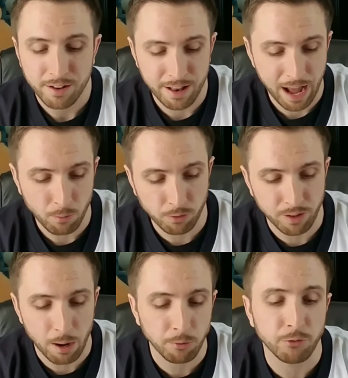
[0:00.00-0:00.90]
that was
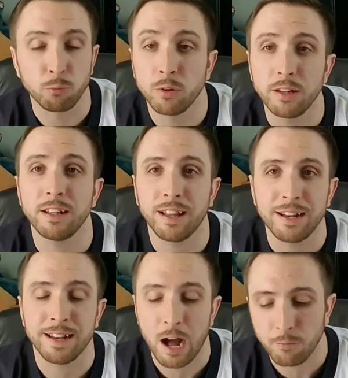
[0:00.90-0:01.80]
I was really
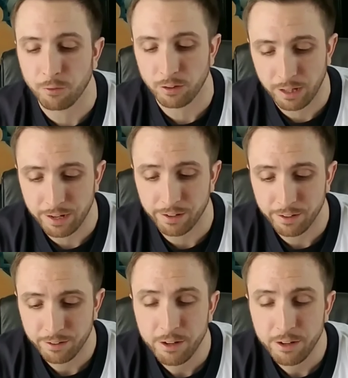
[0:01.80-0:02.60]
let down for Litten.